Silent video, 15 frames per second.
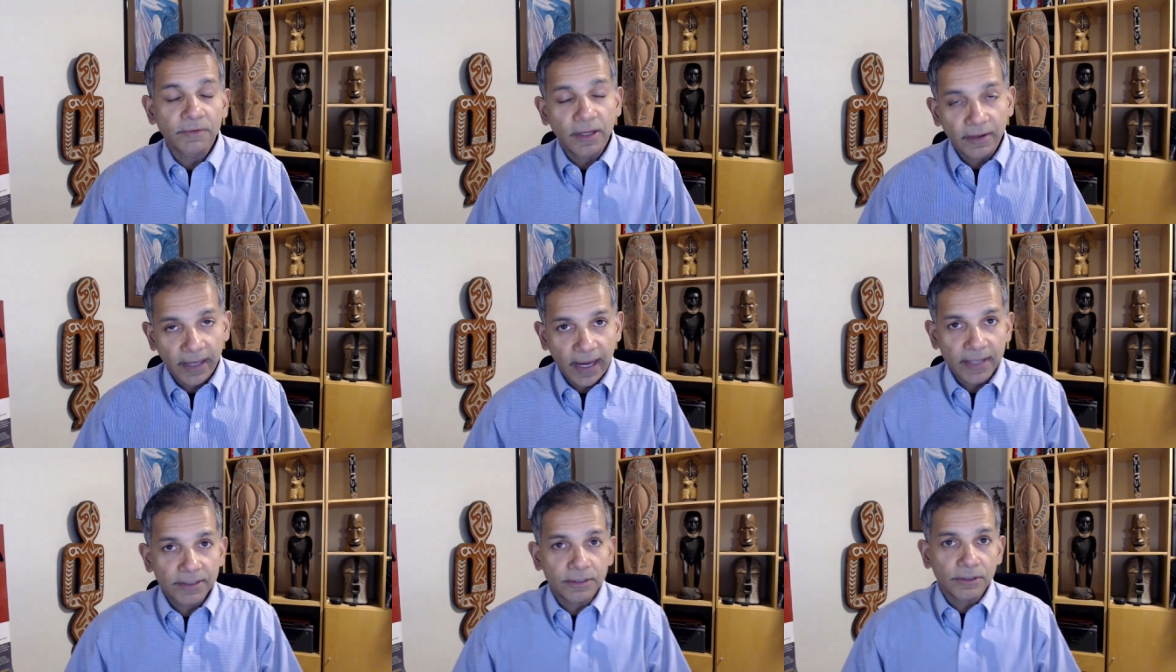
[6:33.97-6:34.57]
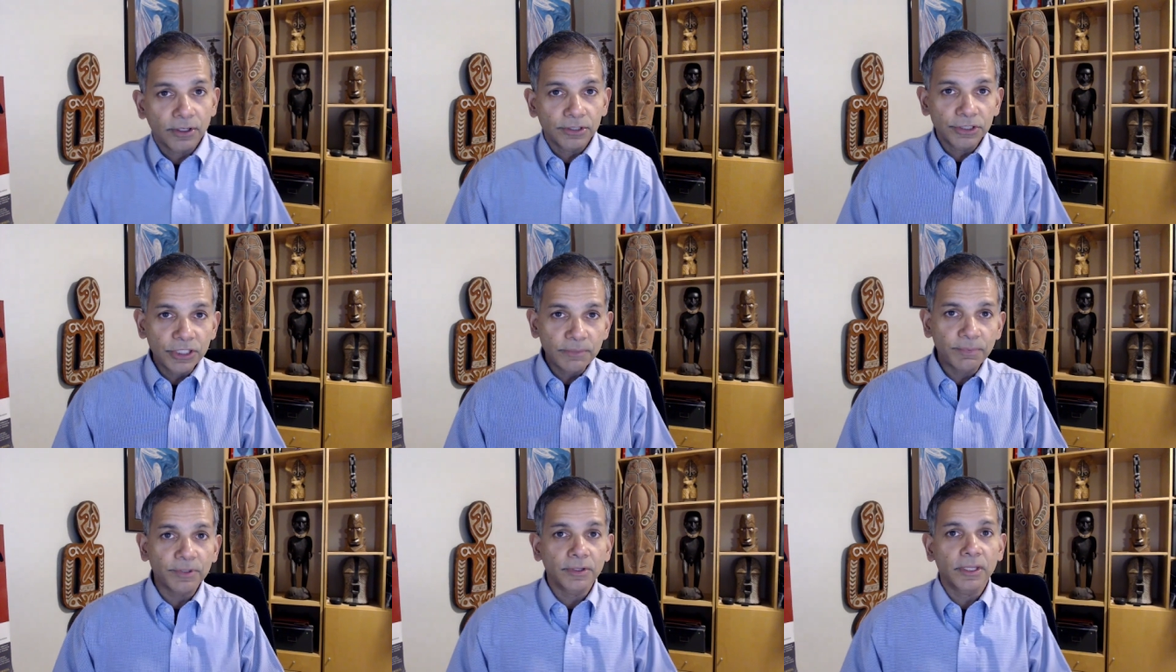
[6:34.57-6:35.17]
Now gas has got
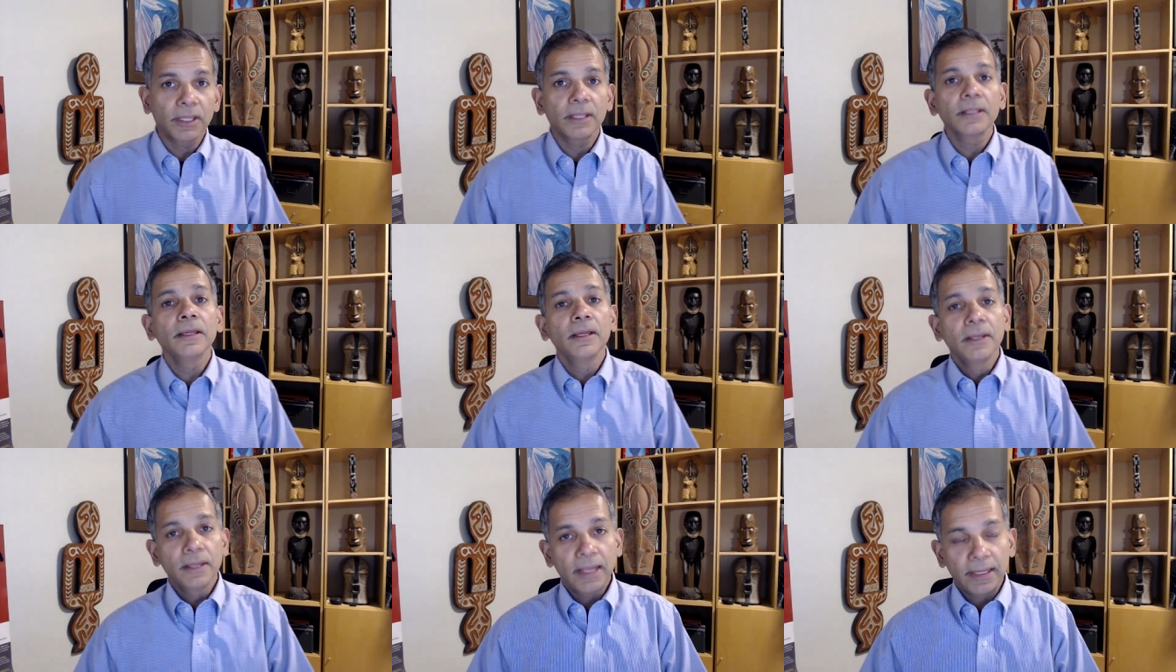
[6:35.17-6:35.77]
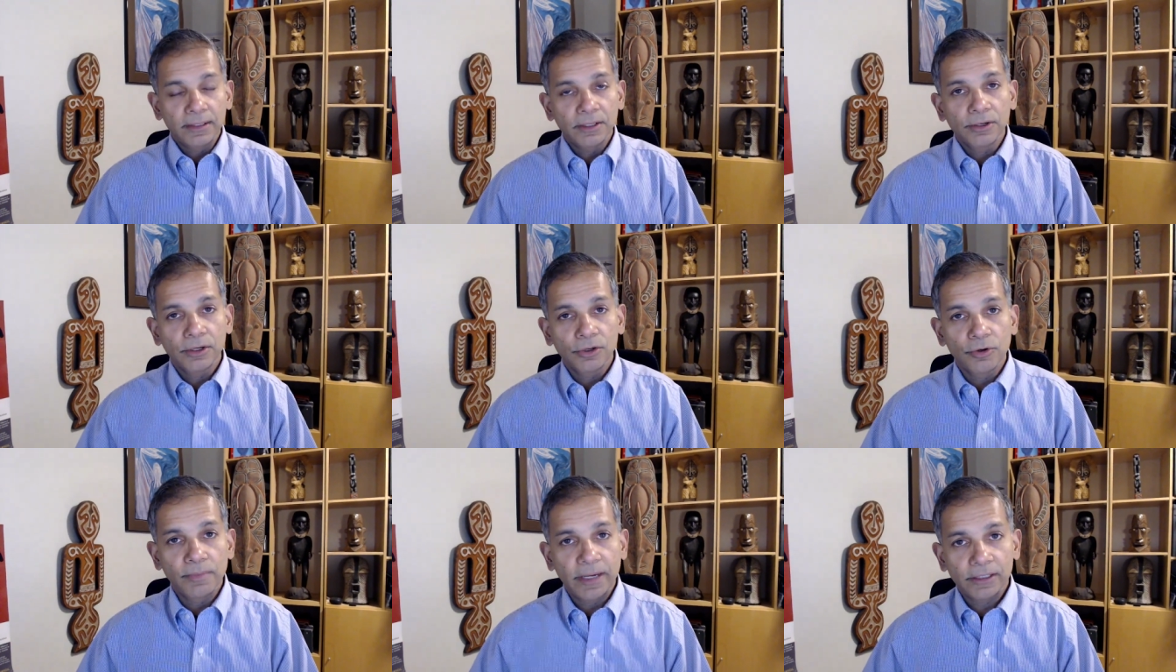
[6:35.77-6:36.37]
cheaper again and they're going
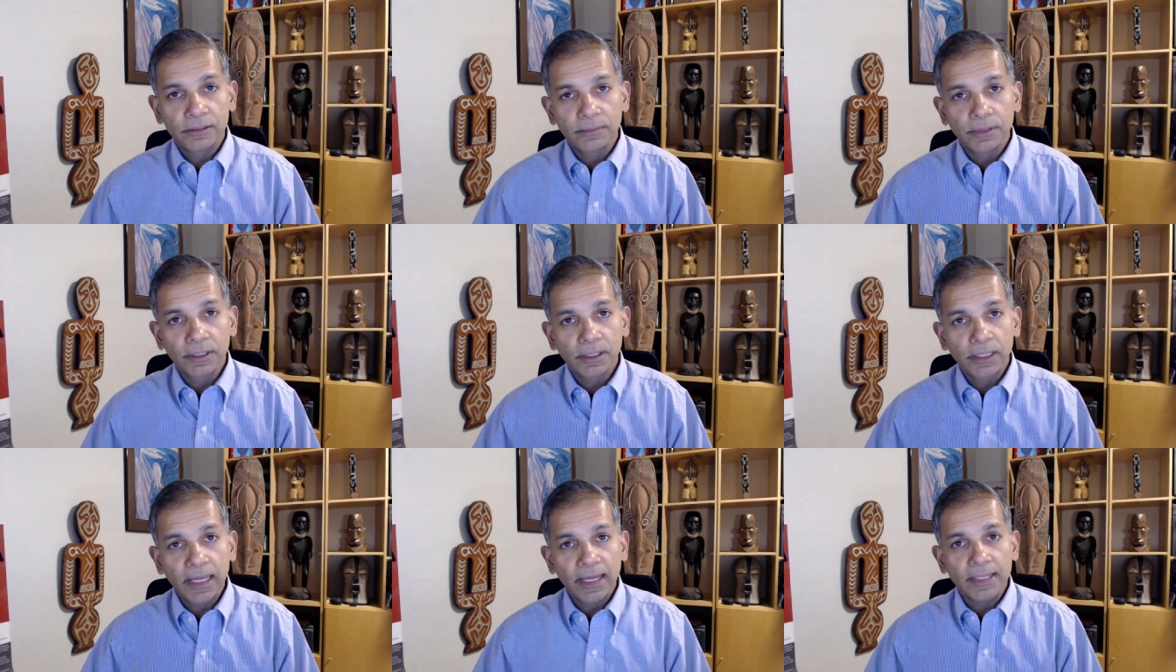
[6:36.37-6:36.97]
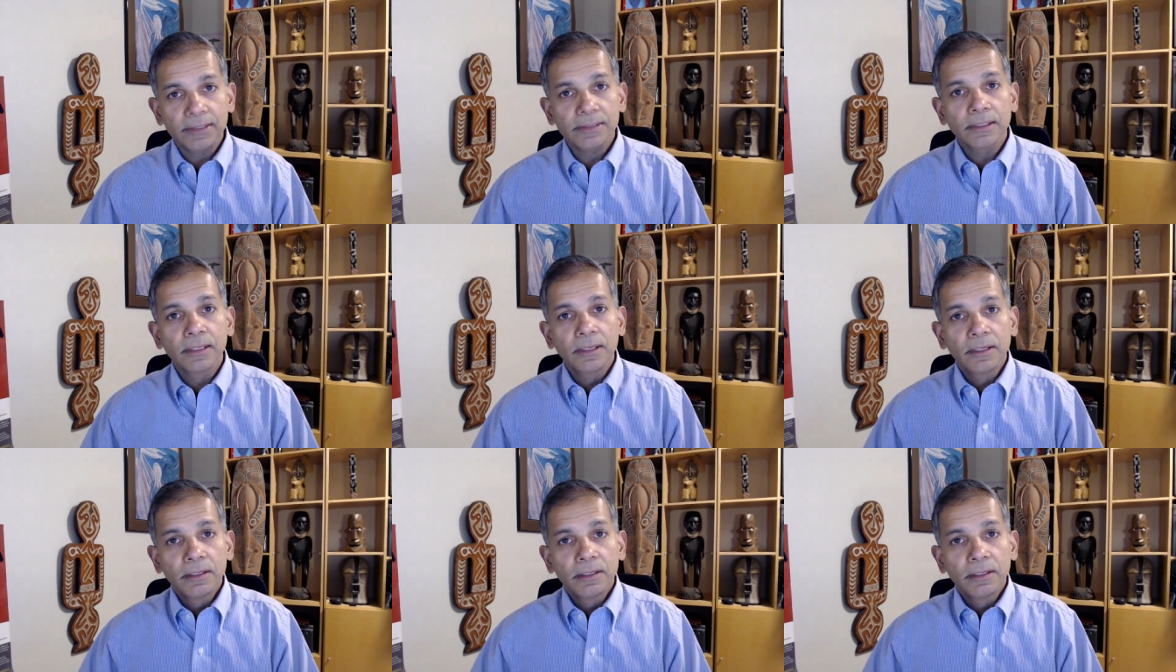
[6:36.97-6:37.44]
to go back to burning gas.